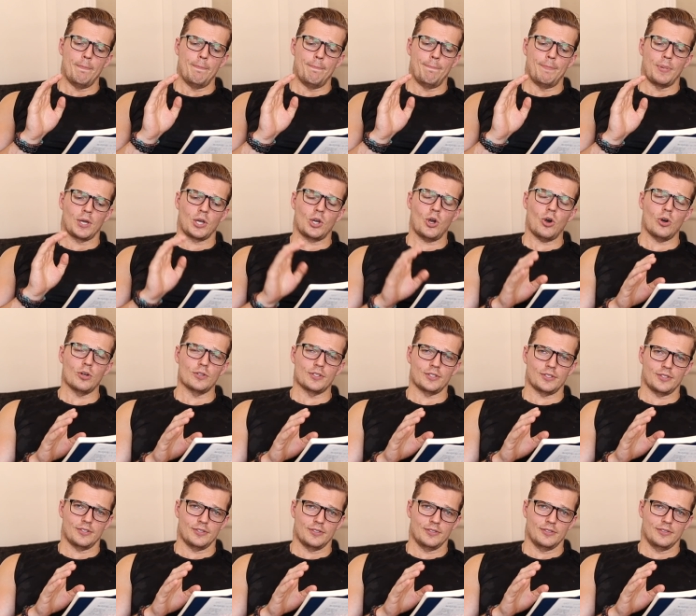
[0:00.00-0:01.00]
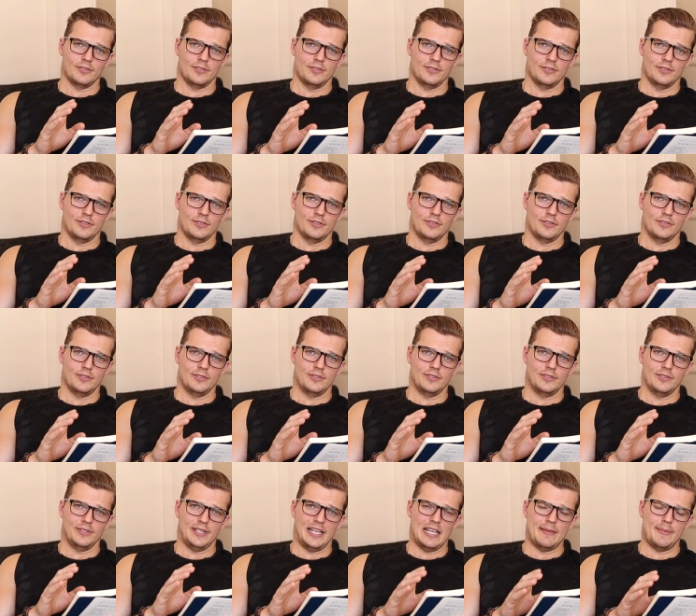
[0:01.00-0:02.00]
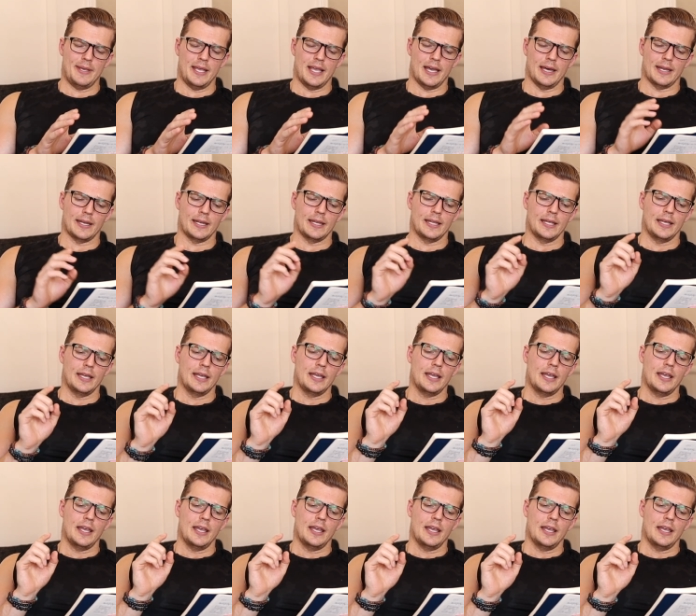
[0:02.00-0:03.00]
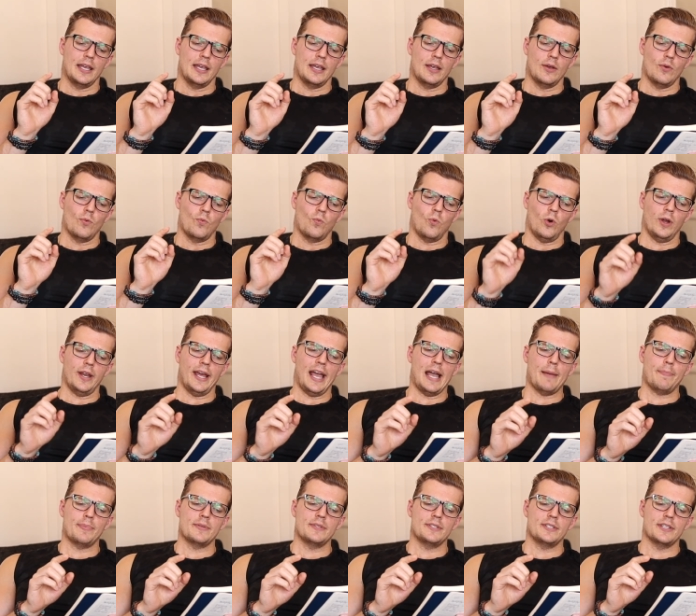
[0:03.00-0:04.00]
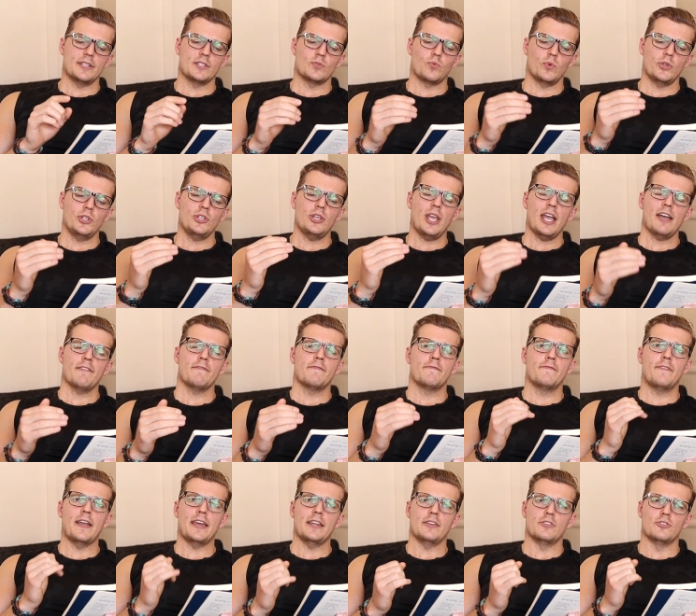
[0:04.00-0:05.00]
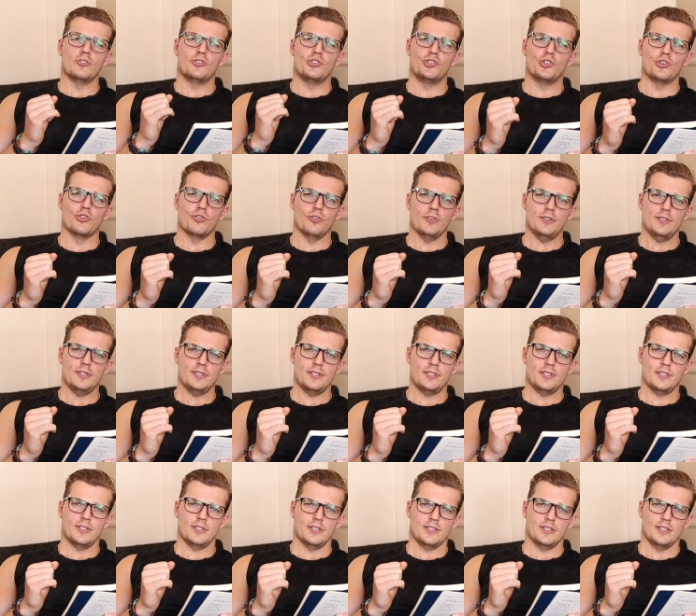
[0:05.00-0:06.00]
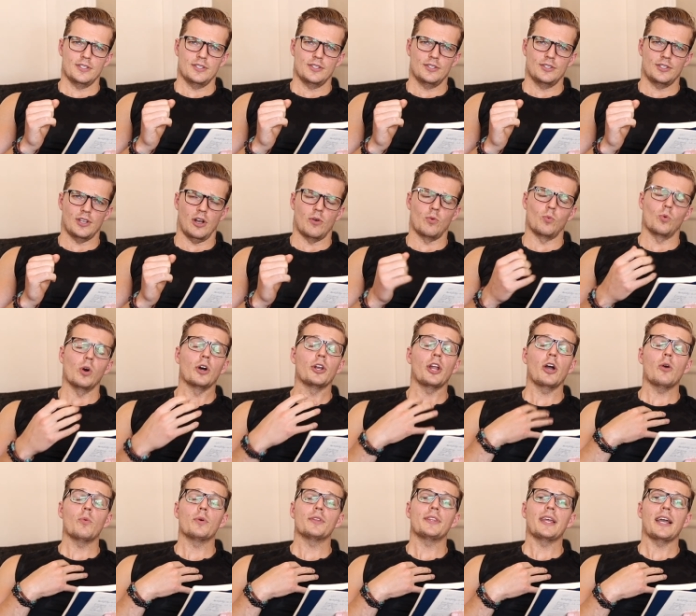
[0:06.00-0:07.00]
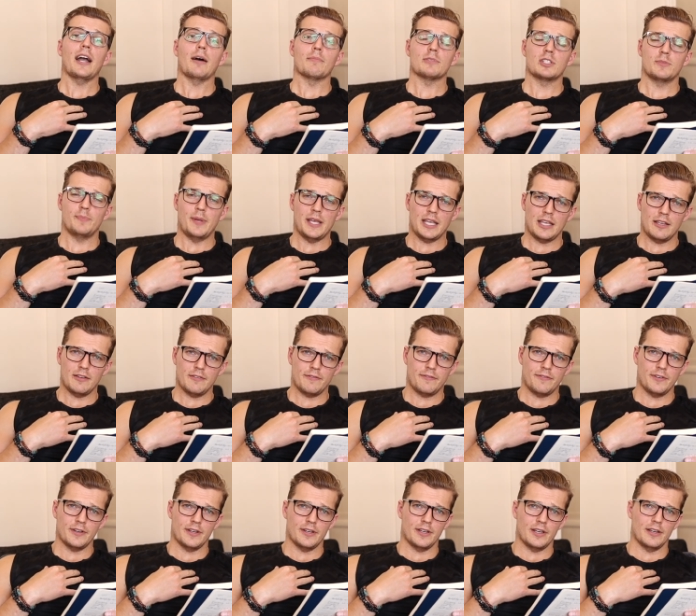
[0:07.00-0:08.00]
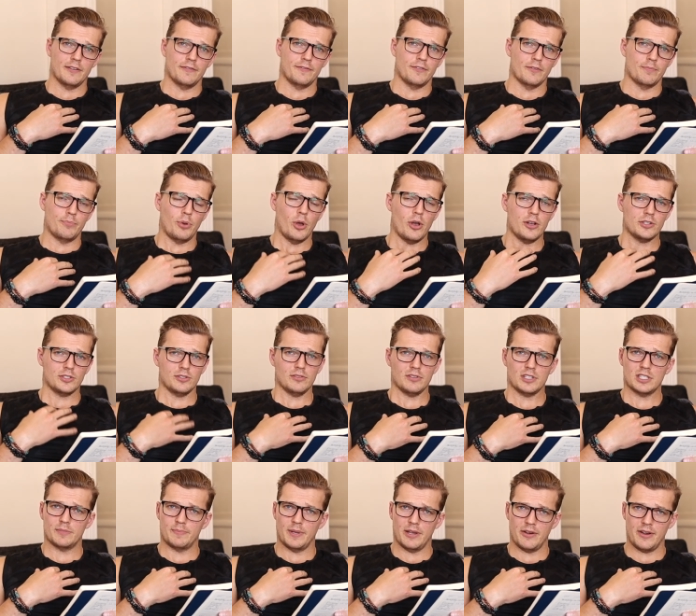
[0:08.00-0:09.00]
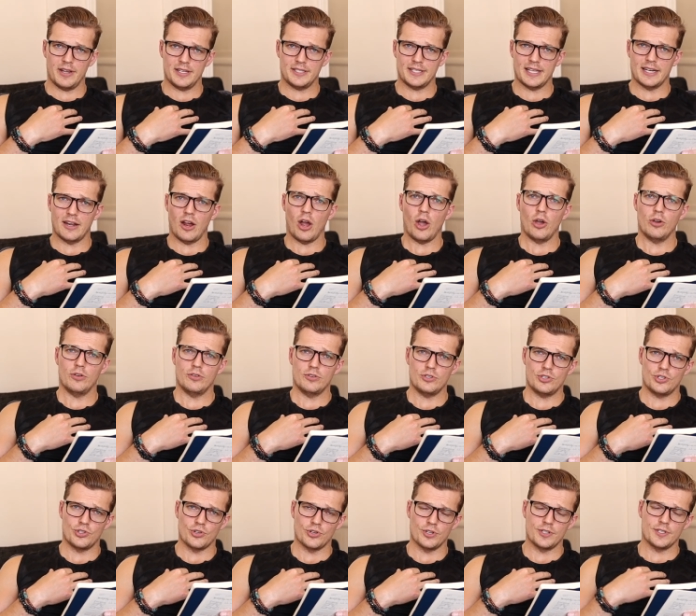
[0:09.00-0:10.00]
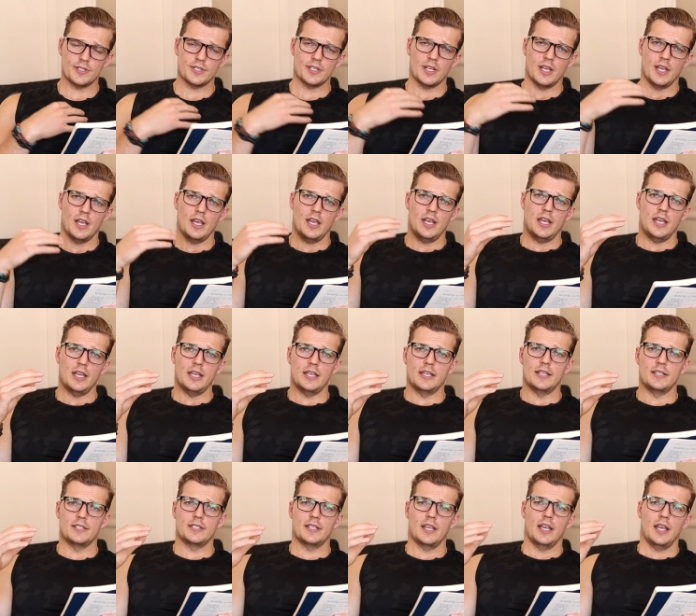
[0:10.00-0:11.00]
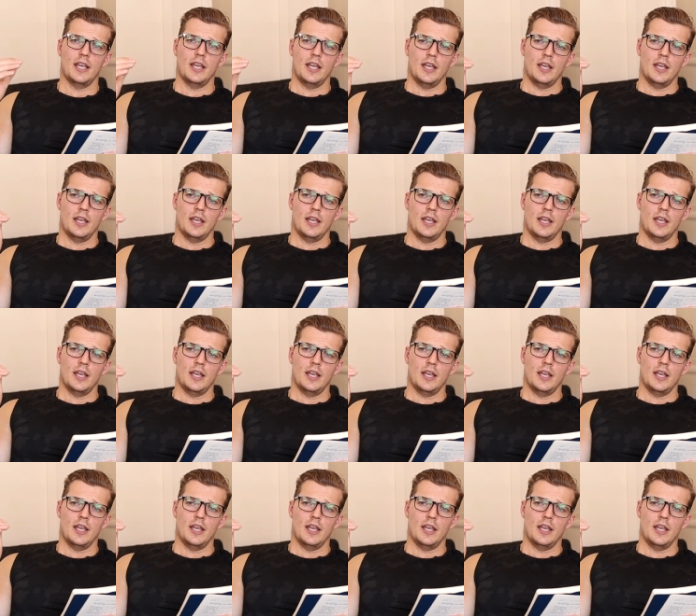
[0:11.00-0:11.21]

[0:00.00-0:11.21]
Because, hear me out. What happens is when you have vet insurance, so I know I'm speaking for personal experience and our own insurance, is